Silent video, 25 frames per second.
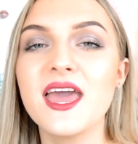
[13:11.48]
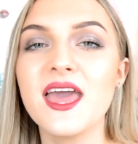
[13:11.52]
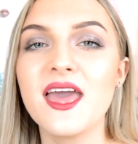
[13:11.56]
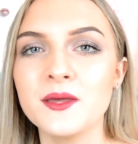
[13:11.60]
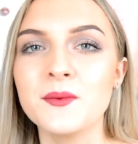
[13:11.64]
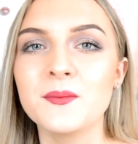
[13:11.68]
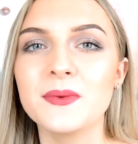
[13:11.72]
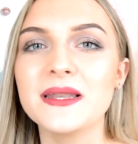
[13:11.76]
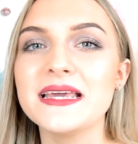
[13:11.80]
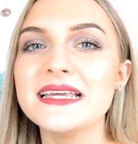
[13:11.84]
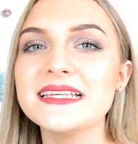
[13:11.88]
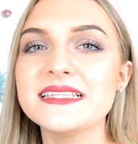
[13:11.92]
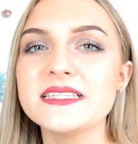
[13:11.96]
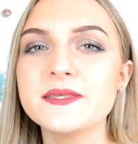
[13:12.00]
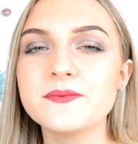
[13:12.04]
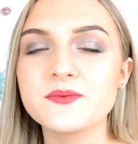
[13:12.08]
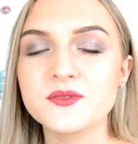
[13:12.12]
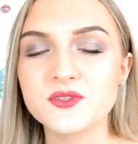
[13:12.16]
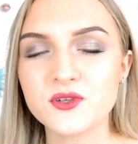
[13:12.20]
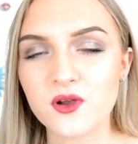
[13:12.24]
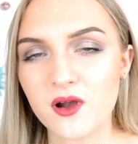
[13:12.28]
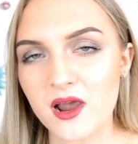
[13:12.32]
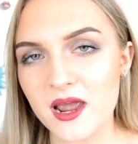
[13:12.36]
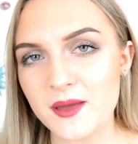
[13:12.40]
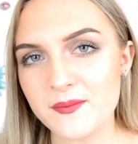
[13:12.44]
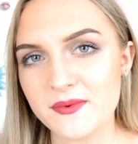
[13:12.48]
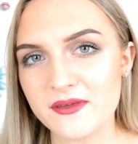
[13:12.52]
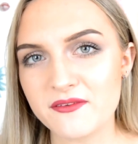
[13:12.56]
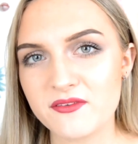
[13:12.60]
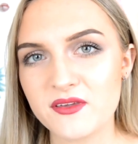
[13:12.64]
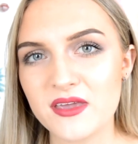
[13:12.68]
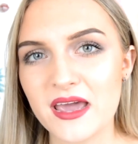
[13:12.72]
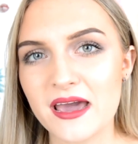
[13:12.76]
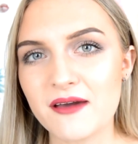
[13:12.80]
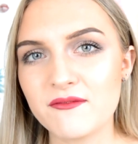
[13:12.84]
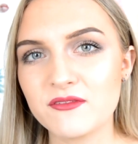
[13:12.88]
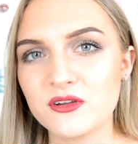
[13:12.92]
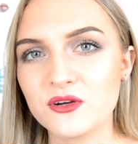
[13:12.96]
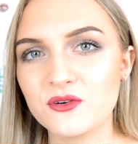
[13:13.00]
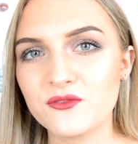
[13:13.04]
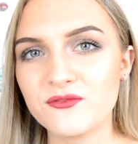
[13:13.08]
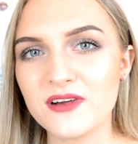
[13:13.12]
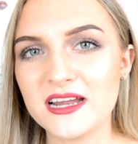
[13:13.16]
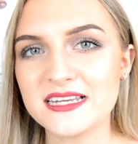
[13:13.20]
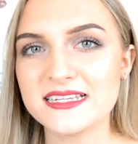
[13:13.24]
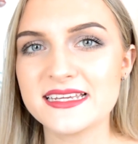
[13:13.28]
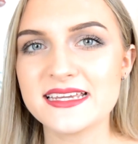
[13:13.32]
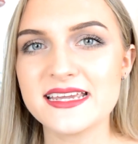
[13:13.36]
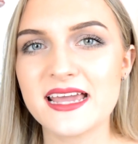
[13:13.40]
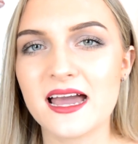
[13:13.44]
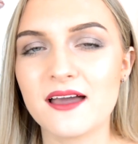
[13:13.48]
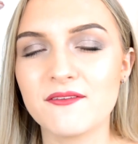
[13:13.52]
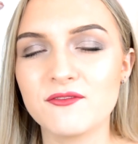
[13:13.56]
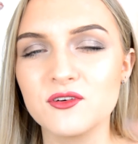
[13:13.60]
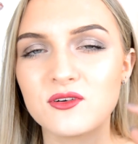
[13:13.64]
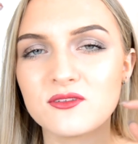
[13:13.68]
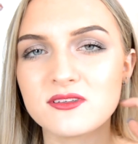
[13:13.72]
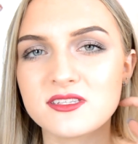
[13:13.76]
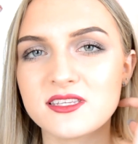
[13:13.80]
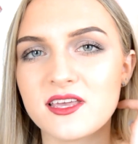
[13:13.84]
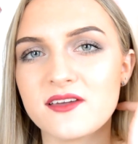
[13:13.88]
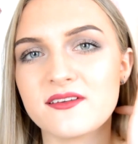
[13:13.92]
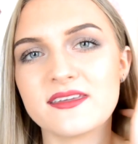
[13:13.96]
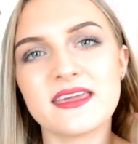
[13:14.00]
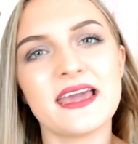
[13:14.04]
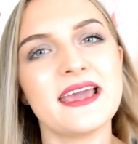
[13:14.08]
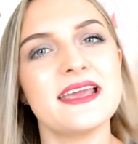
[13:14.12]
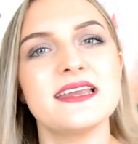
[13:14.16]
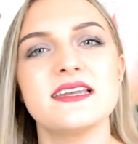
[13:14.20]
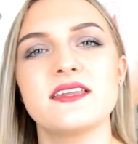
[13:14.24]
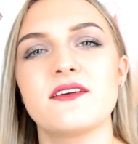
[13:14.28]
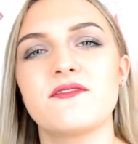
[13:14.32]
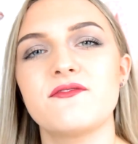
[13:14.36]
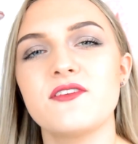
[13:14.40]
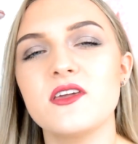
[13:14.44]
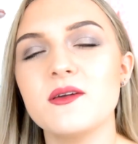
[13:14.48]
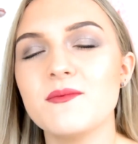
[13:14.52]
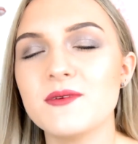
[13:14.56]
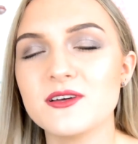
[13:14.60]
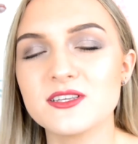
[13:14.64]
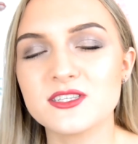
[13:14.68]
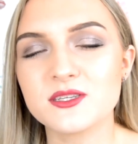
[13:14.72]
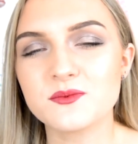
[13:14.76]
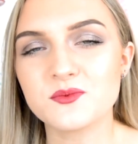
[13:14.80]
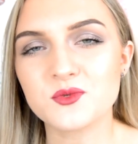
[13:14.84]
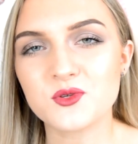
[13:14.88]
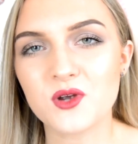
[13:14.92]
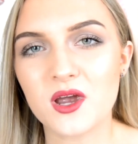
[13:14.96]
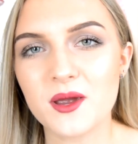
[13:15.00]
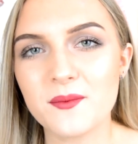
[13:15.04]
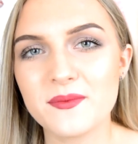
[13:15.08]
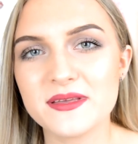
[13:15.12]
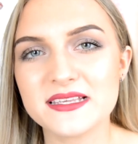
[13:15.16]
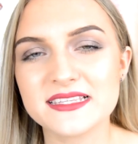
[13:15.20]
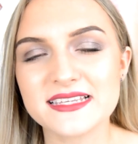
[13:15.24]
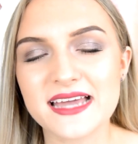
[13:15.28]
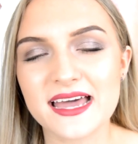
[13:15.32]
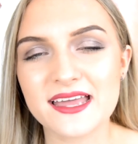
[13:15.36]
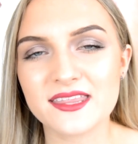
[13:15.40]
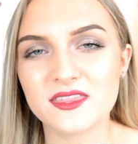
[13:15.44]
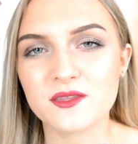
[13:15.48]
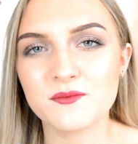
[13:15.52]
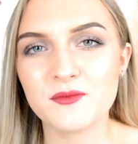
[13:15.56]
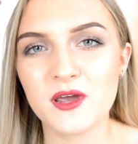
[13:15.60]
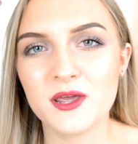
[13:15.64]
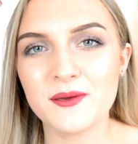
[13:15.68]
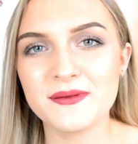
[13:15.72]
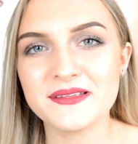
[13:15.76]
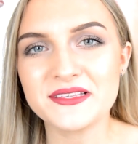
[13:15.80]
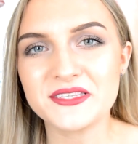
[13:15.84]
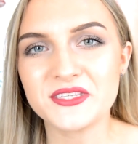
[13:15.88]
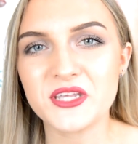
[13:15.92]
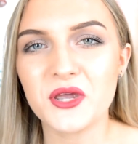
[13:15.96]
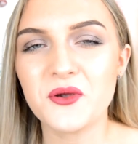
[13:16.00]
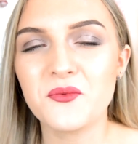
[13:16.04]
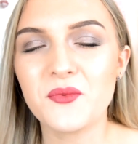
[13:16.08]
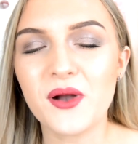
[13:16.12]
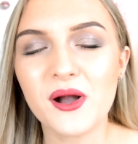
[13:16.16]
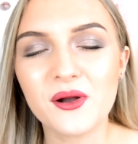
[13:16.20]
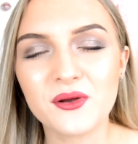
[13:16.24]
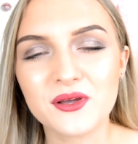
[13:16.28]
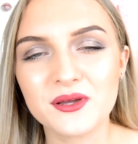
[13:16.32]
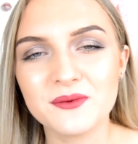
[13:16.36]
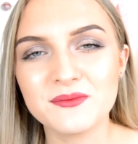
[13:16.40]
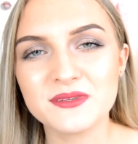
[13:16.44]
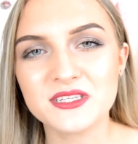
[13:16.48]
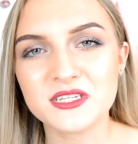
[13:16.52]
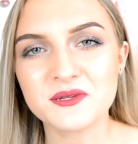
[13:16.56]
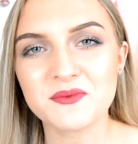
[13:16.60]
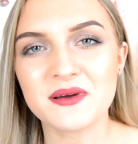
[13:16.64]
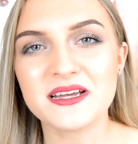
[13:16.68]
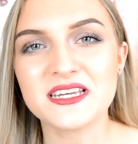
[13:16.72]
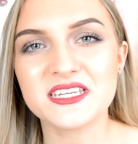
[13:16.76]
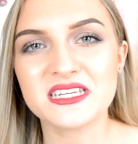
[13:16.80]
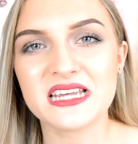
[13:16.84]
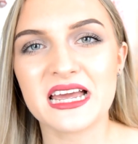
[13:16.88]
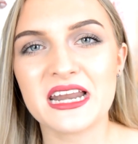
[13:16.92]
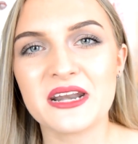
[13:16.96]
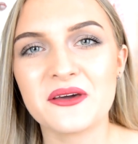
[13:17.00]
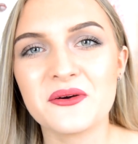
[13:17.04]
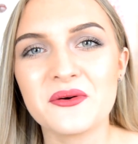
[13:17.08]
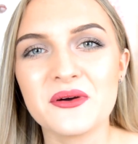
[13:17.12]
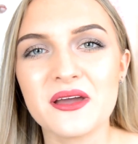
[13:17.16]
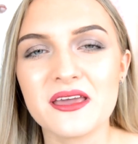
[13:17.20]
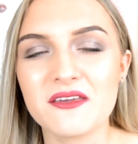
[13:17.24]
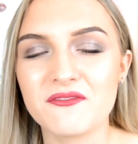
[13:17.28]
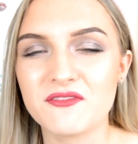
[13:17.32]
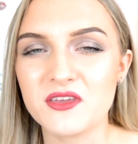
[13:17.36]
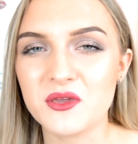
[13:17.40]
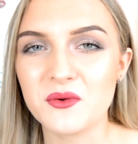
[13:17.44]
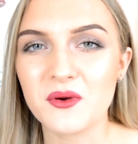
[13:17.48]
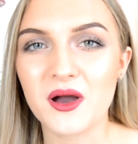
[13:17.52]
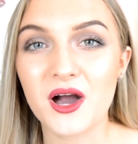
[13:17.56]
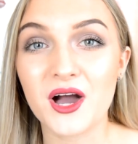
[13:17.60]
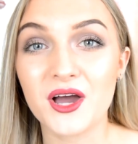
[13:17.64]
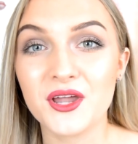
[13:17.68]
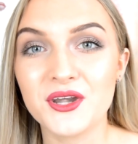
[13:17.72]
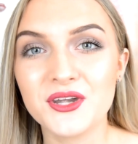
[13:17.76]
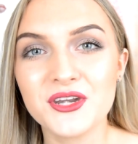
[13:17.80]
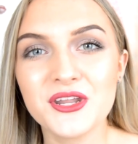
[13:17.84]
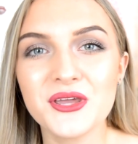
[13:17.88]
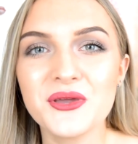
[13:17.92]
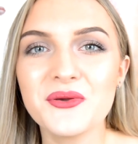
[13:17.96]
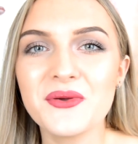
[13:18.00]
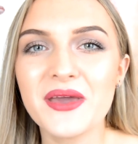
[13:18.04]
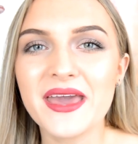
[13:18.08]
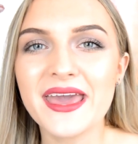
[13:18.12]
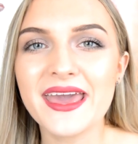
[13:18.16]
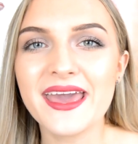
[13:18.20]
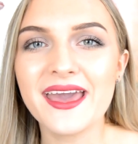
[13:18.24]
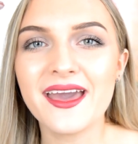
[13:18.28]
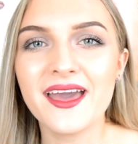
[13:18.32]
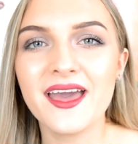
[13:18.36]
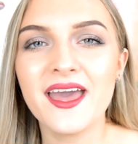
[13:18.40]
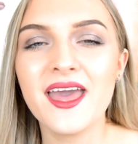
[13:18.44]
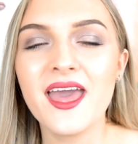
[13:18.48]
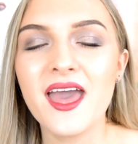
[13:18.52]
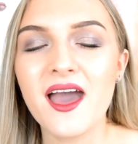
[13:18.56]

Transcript: Please subscribe if you haven't already. I've also gained a few more subscribers at the moment, so welcome to my channel if you are new here.